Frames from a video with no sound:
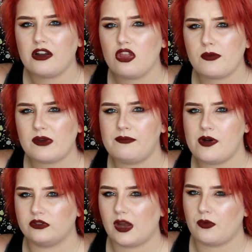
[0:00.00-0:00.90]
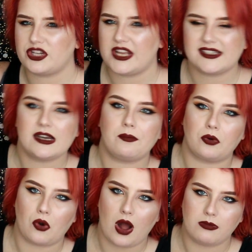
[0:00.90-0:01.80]
a little bit of buildup, which isn't a
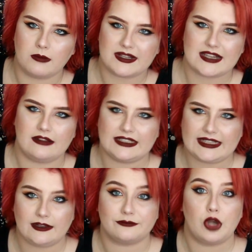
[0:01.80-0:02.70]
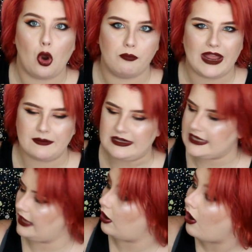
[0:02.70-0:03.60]
problem. It's not like they have no
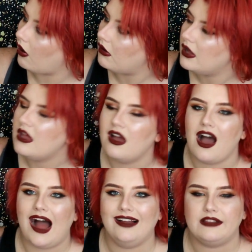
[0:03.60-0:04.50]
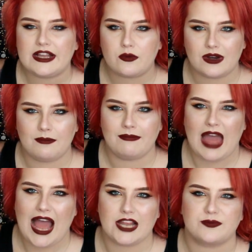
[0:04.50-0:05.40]
pigment at all. I like when a
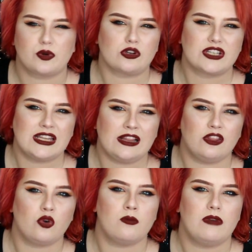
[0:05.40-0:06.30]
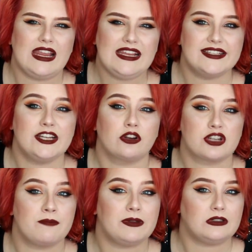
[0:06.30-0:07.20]
matte is personally a little easier
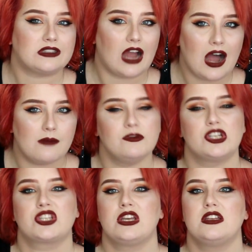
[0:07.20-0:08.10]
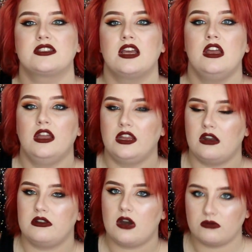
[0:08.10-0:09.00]
to build up just because, you
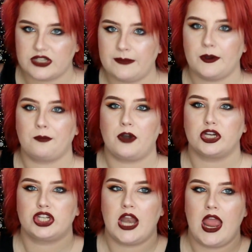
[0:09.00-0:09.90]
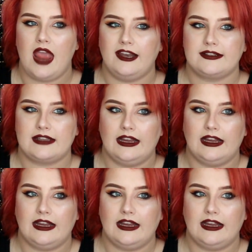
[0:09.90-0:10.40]
know, you don't dip your brush in it and it's